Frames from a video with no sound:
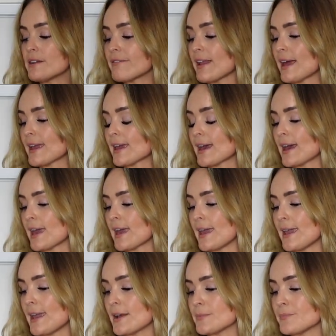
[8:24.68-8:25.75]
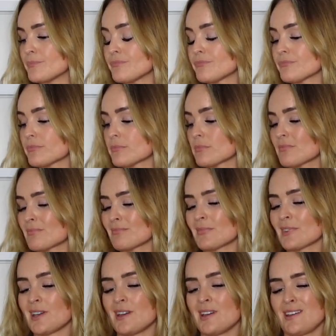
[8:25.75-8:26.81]
of like a, I
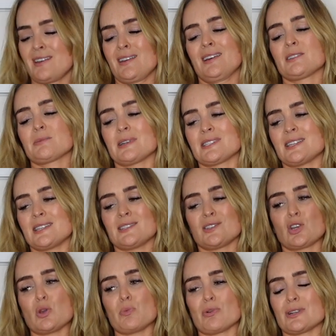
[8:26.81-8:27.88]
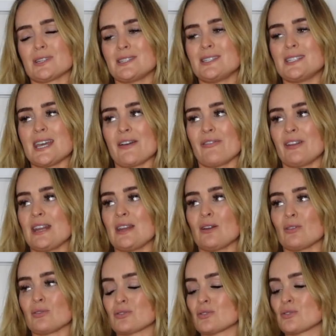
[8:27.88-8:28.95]
was about to say scuba, it's definitely
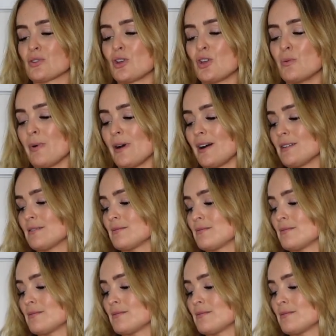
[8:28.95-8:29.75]
not scuba.